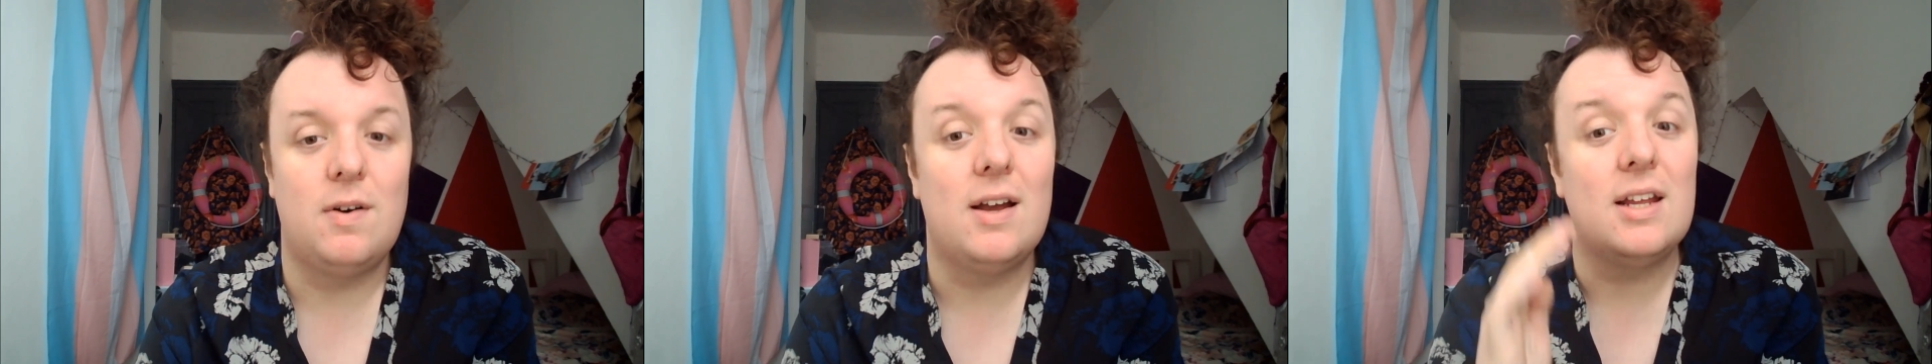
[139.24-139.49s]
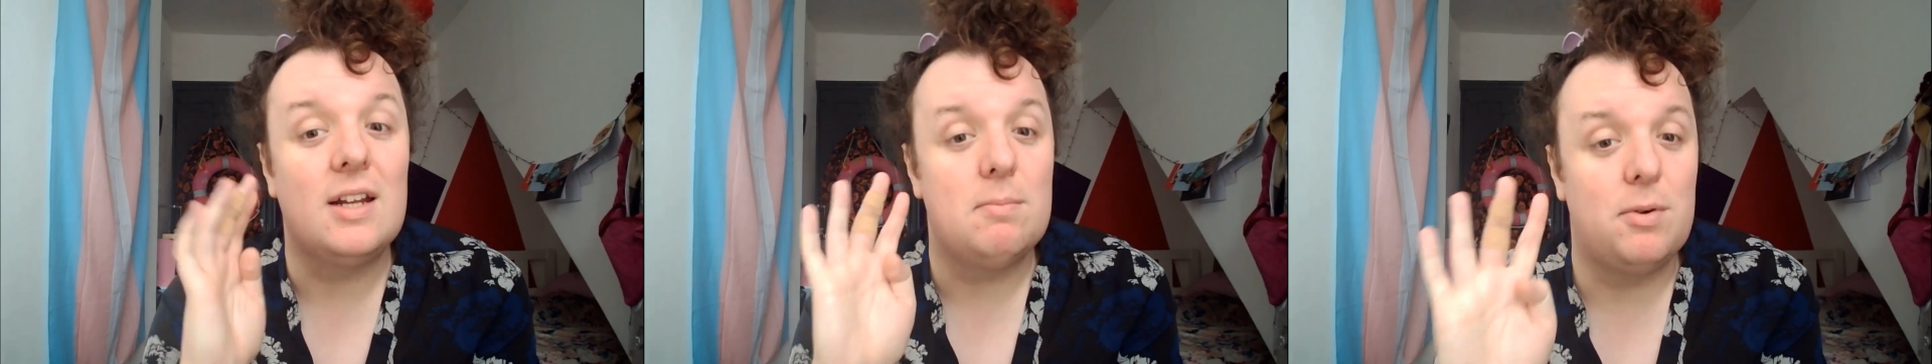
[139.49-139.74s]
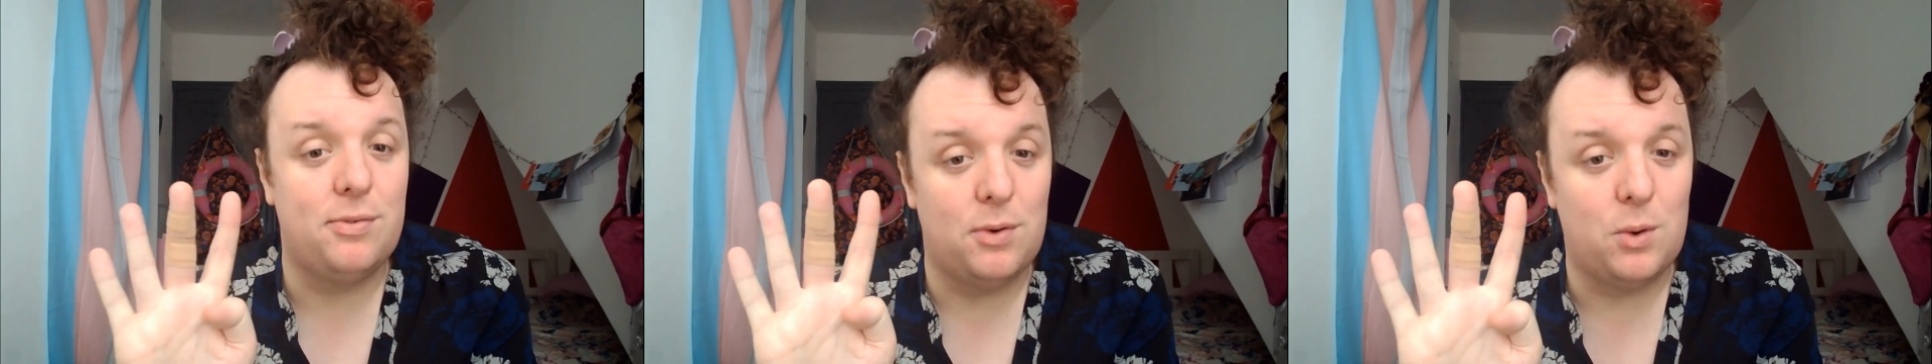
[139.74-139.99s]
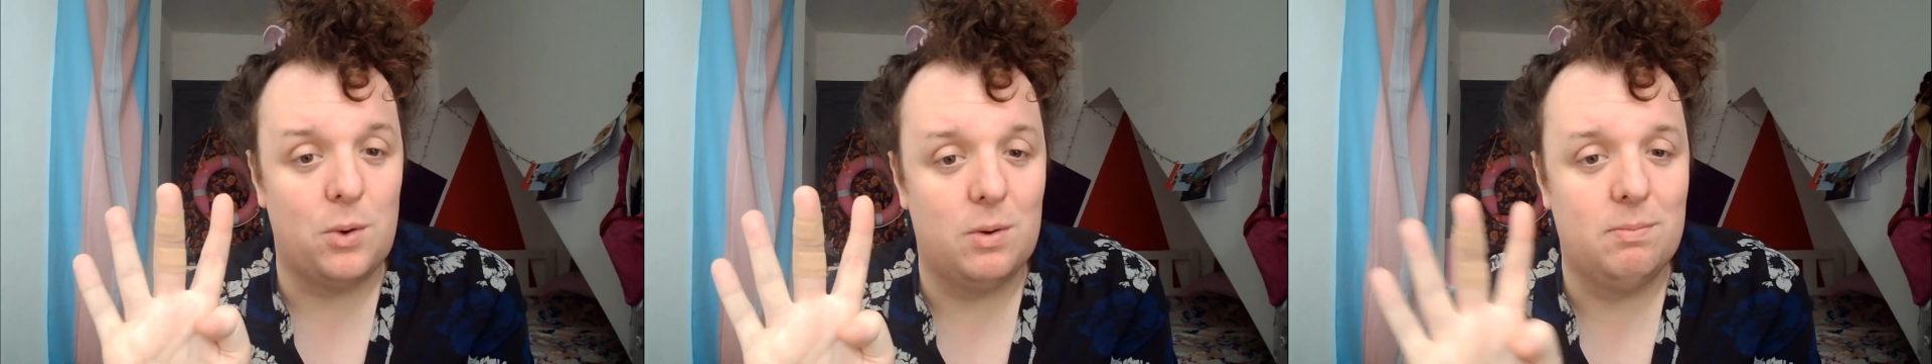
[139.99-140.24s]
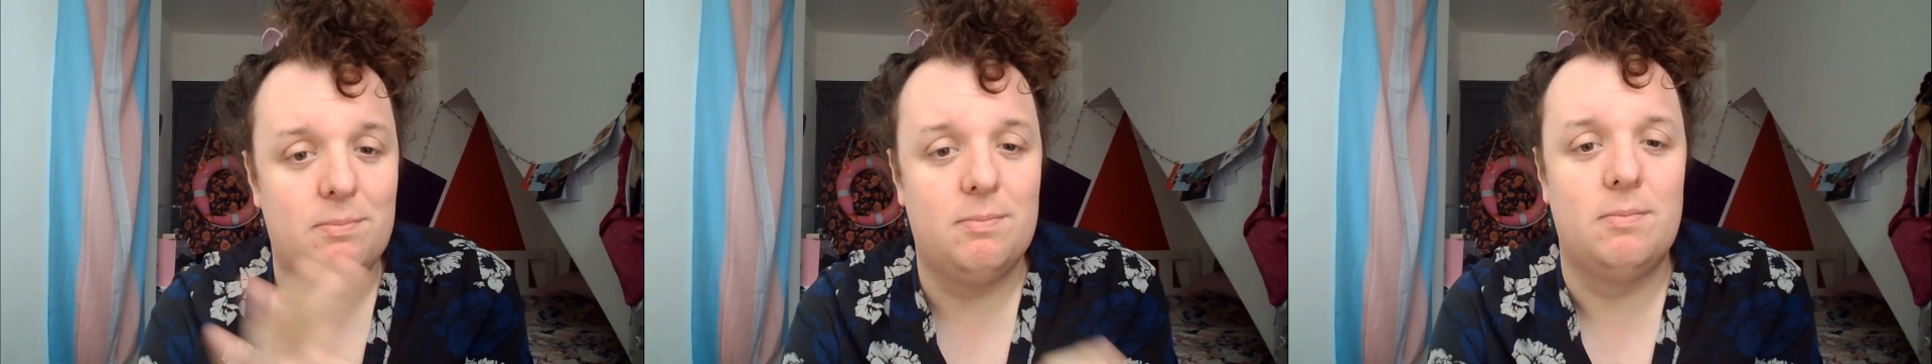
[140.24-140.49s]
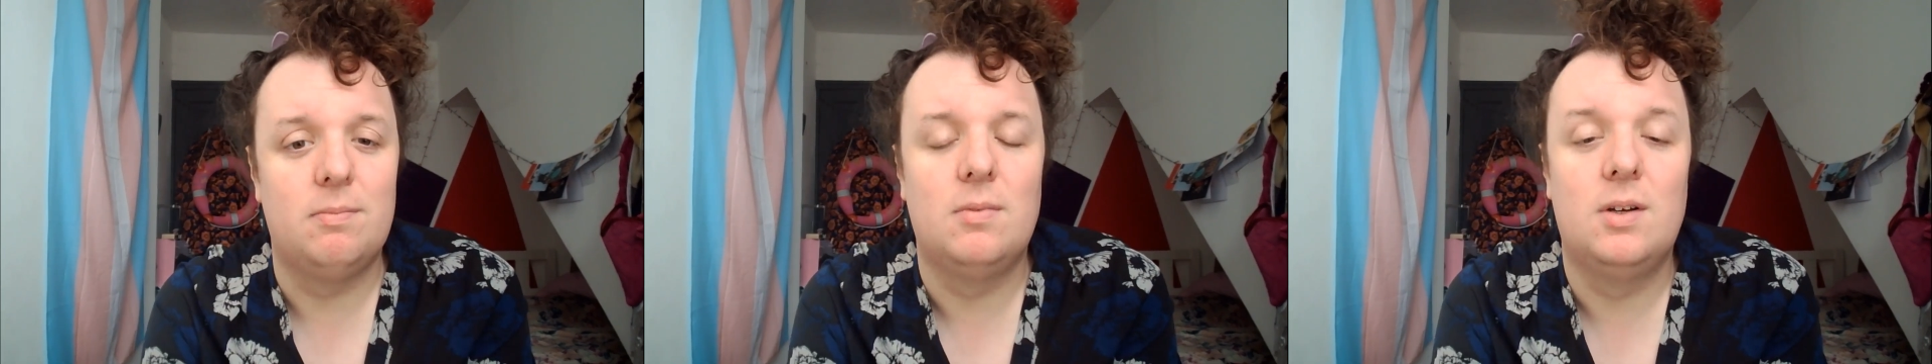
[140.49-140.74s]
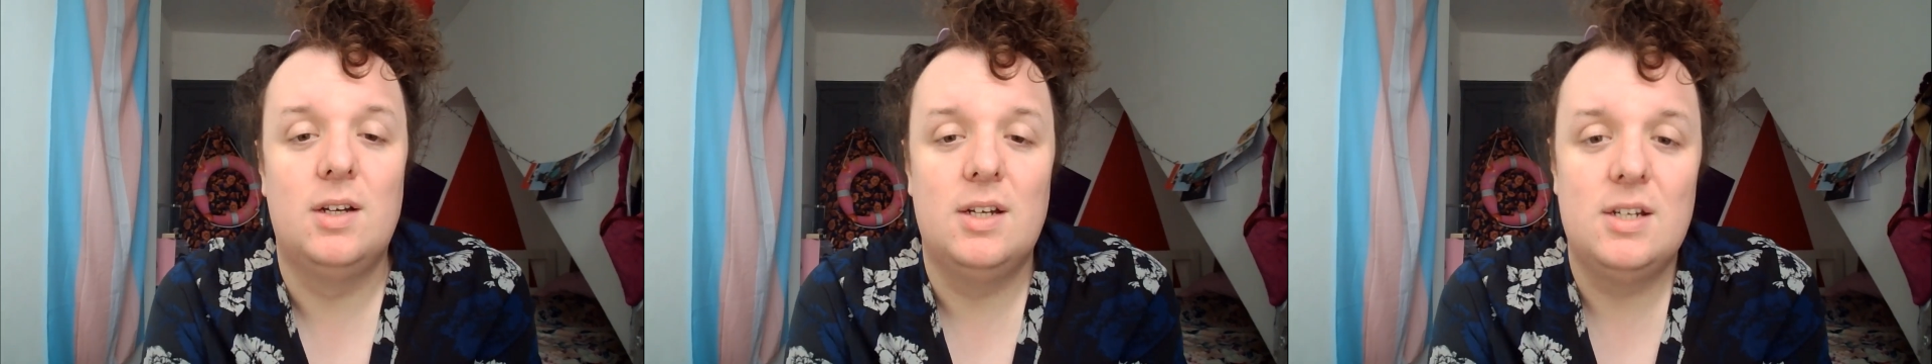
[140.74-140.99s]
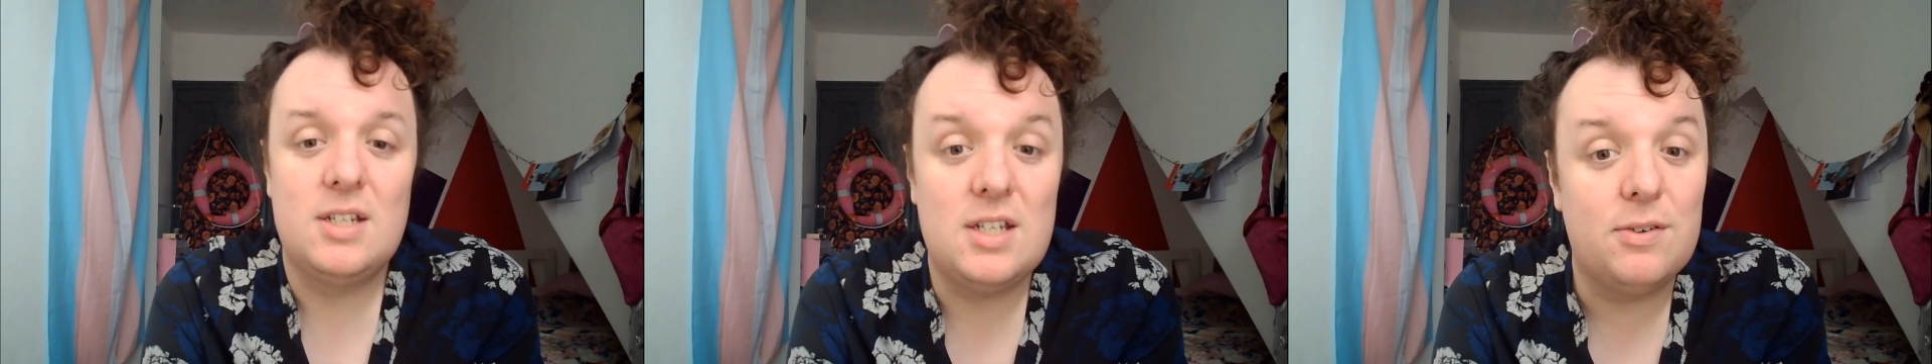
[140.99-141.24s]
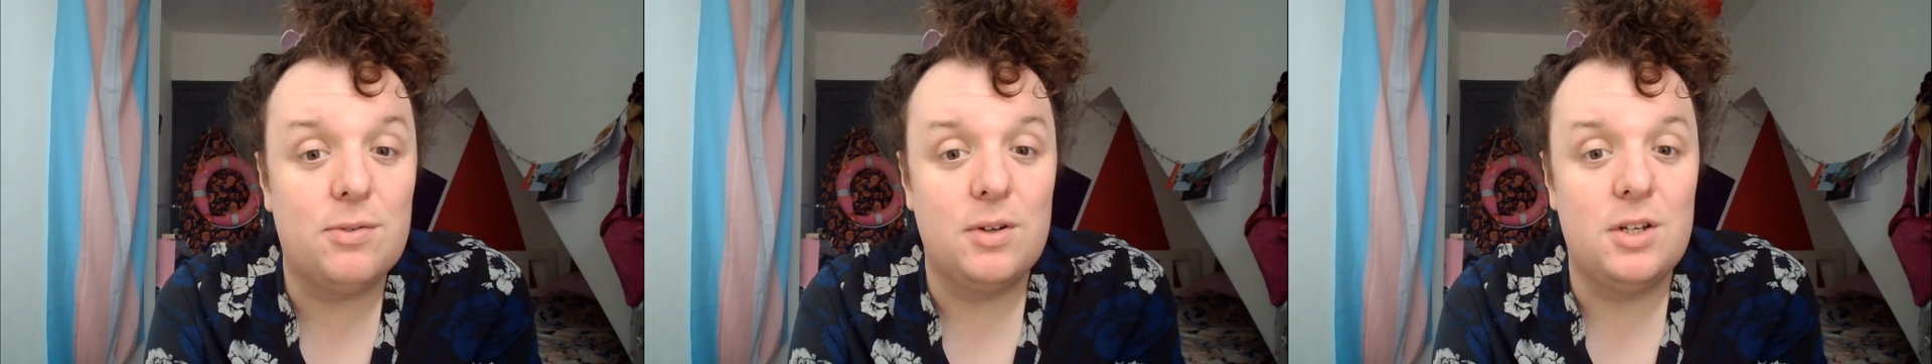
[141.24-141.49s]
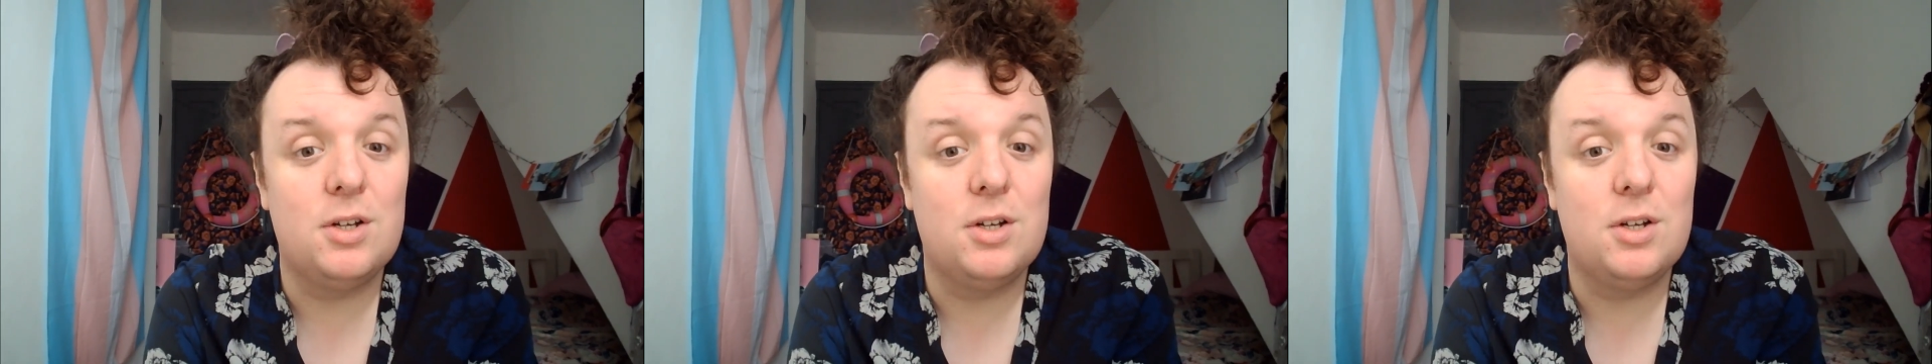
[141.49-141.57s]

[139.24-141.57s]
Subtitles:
Finding number four, different